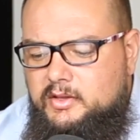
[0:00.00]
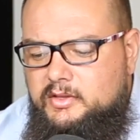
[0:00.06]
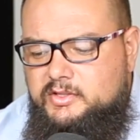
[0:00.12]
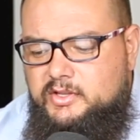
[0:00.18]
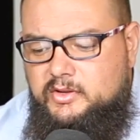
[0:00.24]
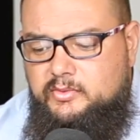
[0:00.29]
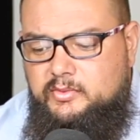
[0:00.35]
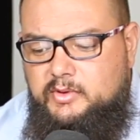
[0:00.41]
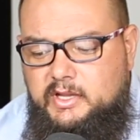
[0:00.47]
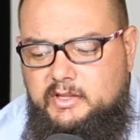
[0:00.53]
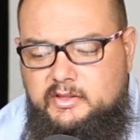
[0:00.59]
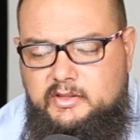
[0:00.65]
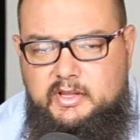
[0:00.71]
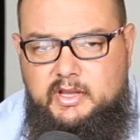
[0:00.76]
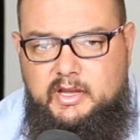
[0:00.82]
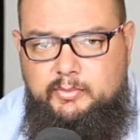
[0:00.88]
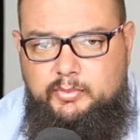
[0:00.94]
So
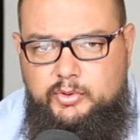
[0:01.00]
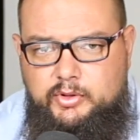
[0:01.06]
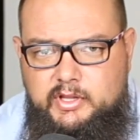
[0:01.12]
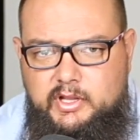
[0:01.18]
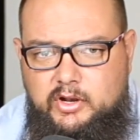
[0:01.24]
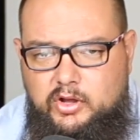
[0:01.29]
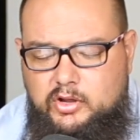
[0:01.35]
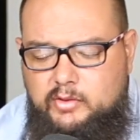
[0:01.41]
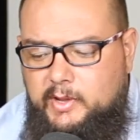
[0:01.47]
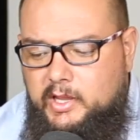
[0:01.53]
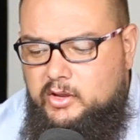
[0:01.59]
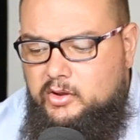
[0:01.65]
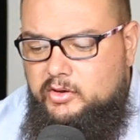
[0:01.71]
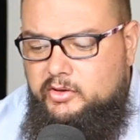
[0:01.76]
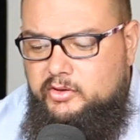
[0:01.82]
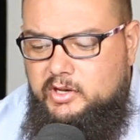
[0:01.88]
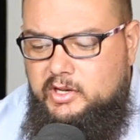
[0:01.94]
I, I put the lock back on.